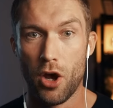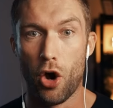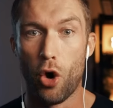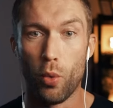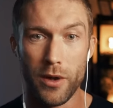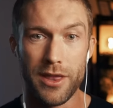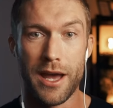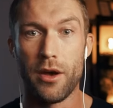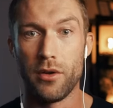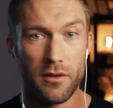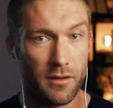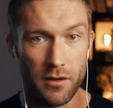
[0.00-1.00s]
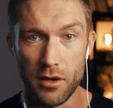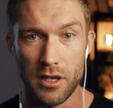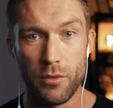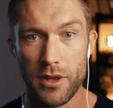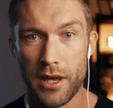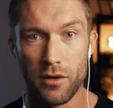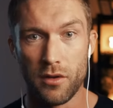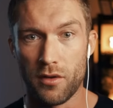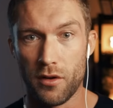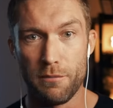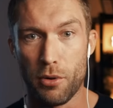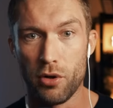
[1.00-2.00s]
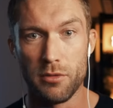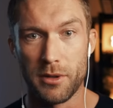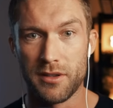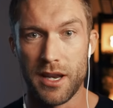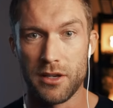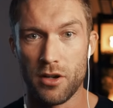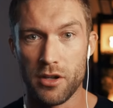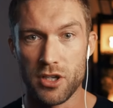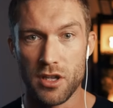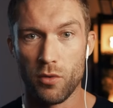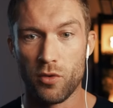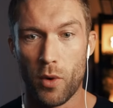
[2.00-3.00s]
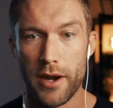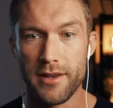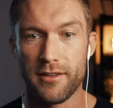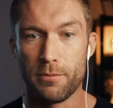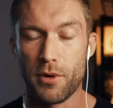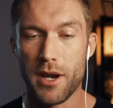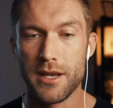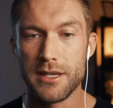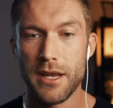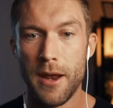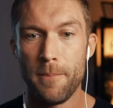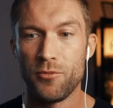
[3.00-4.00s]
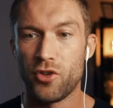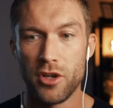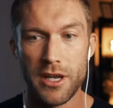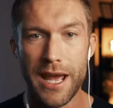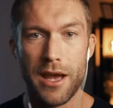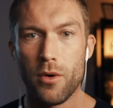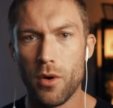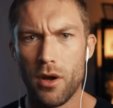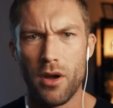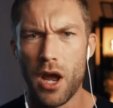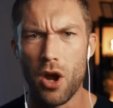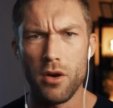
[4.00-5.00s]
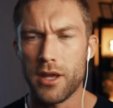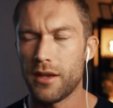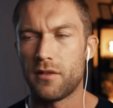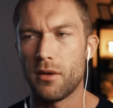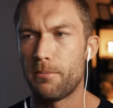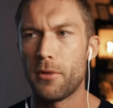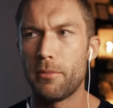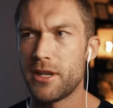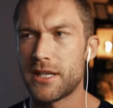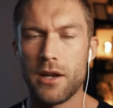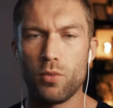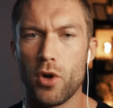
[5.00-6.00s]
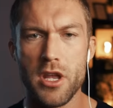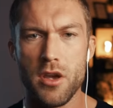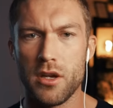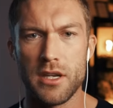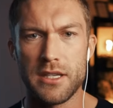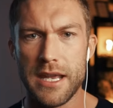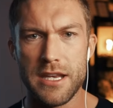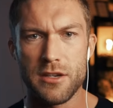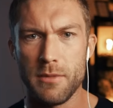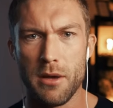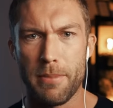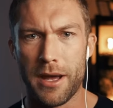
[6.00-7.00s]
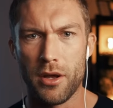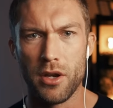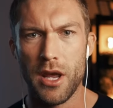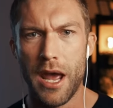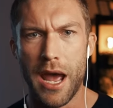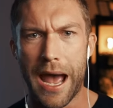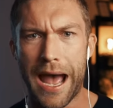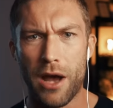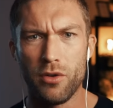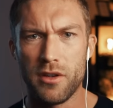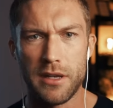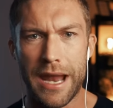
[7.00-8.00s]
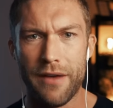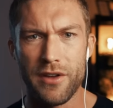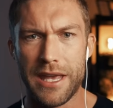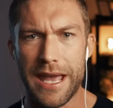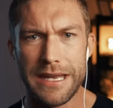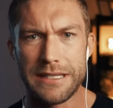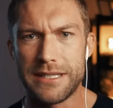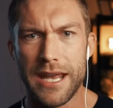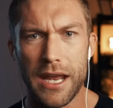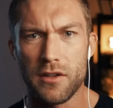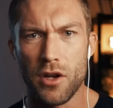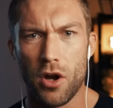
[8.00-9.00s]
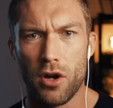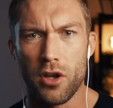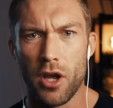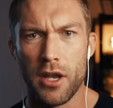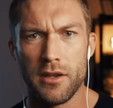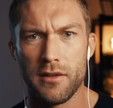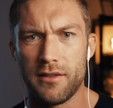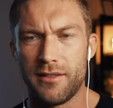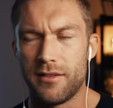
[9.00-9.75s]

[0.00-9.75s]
or without certainly without sort of portable technology that was widespread to now, uh, okay, so mum and dad, what are you going to teach me about how to navigate TikTok and